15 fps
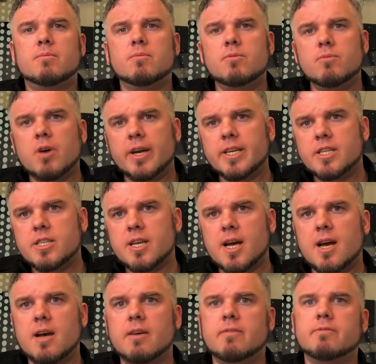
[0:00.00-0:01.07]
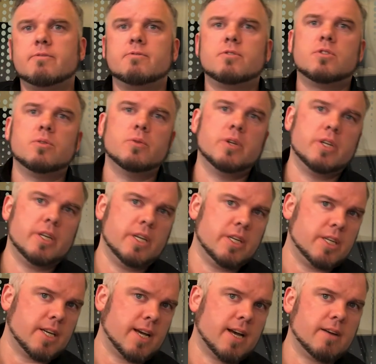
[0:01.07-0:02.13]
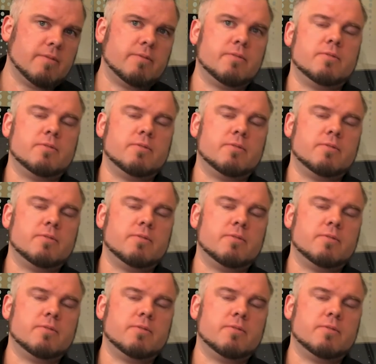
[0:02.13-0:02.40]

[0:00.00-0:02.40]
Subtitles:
nice to have to a need to have.